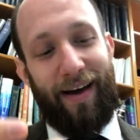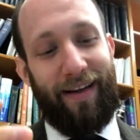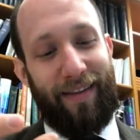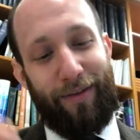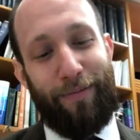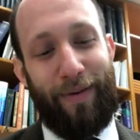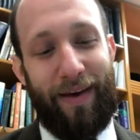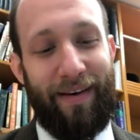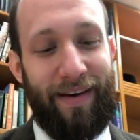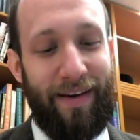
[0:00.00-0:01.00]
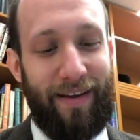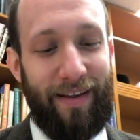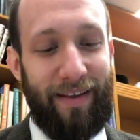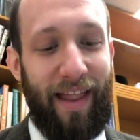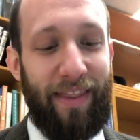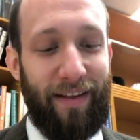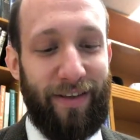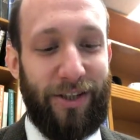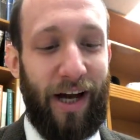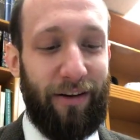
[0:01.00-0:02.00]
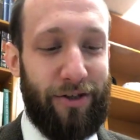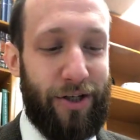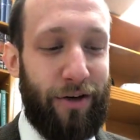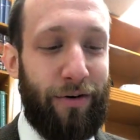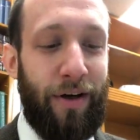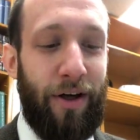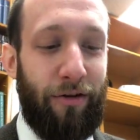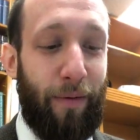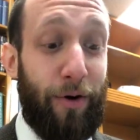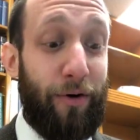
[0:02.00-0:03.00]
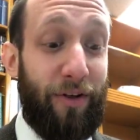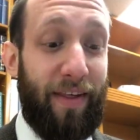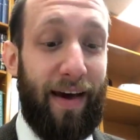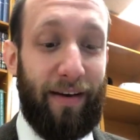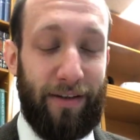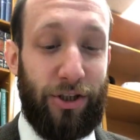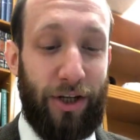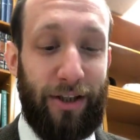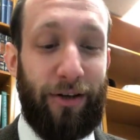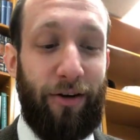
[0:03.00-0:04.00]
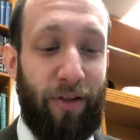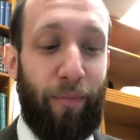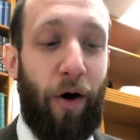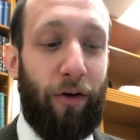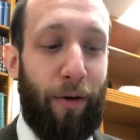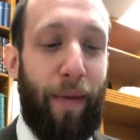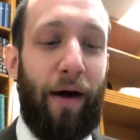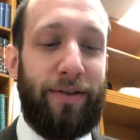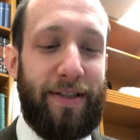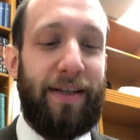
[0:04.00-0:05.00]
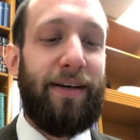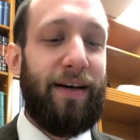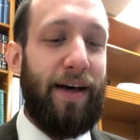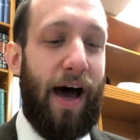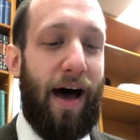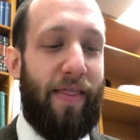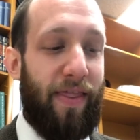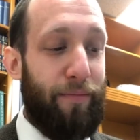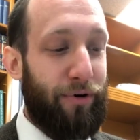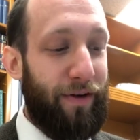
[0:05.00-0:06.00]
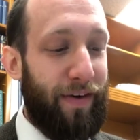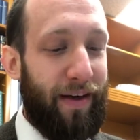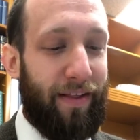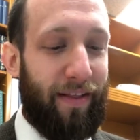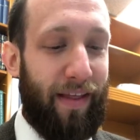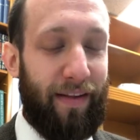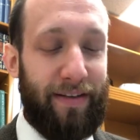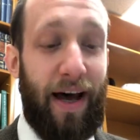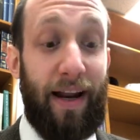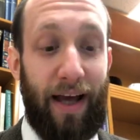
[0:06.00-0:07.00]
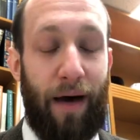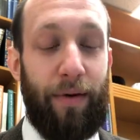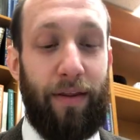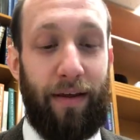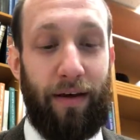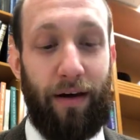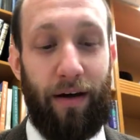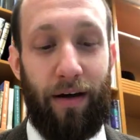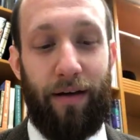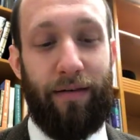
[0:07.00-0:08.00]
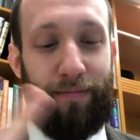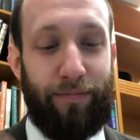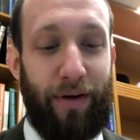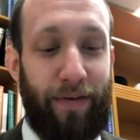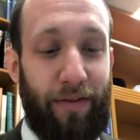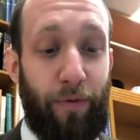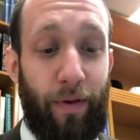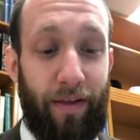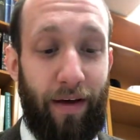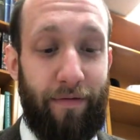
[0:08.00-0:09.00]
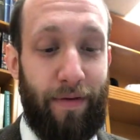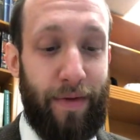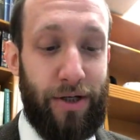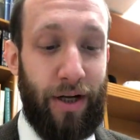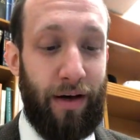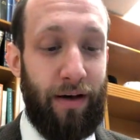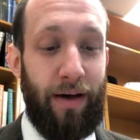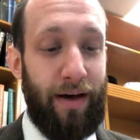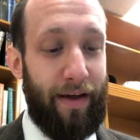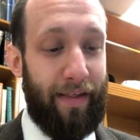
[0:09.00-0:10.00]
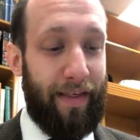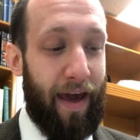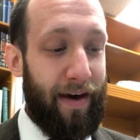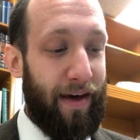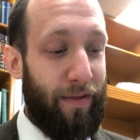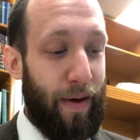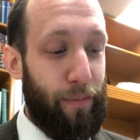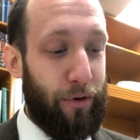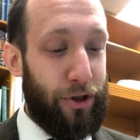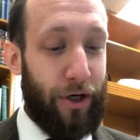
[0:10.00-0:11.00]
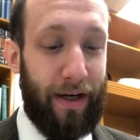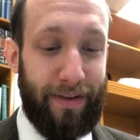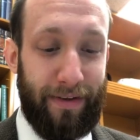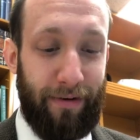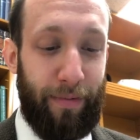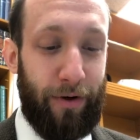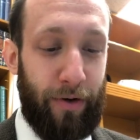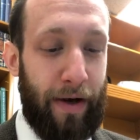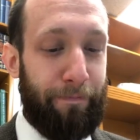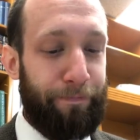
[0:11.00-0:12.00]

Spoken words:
This would be the length of the child's shoe. So Rabbi Yehuda is saying stricter, a smaller amount than the Tanakama, the previous voice of the Mishnah, is saying. He's being more strict, Rabbi Yehuda.